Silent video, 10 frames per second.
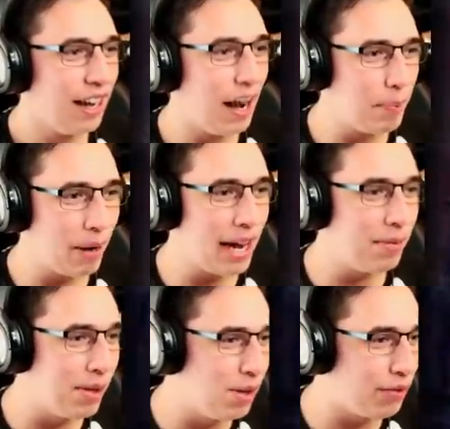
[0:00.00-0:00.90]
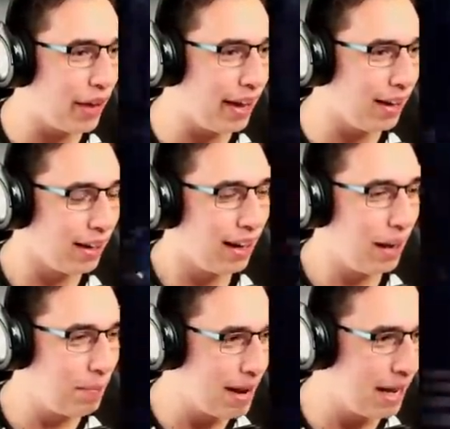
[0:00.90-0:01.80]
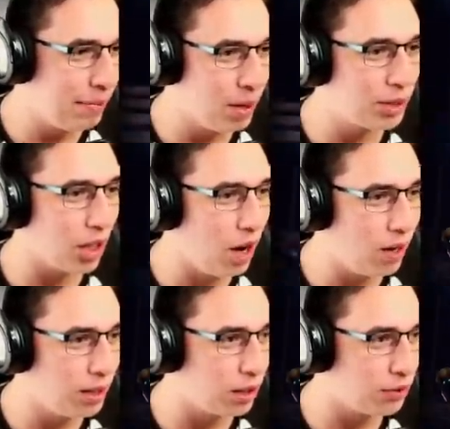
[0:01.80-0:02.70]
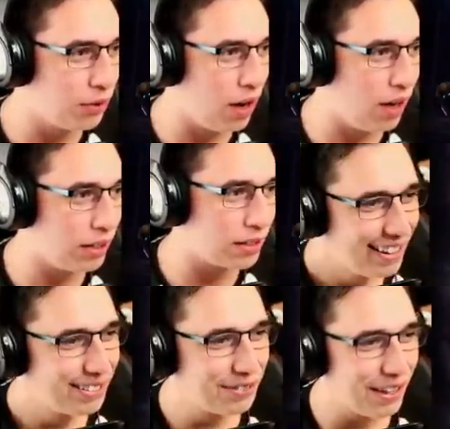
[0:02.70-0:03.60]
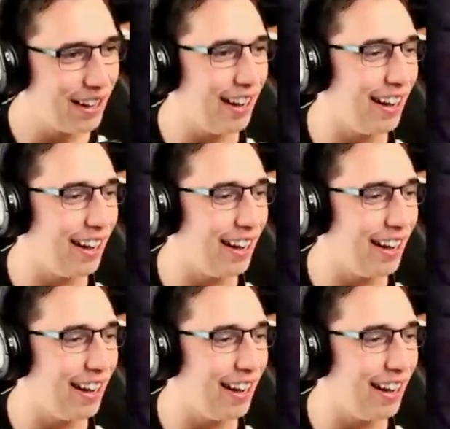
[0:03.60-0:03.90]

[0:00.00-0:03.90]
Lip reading: I blame you, Vale! I blame you, it's all your fault! Fuck!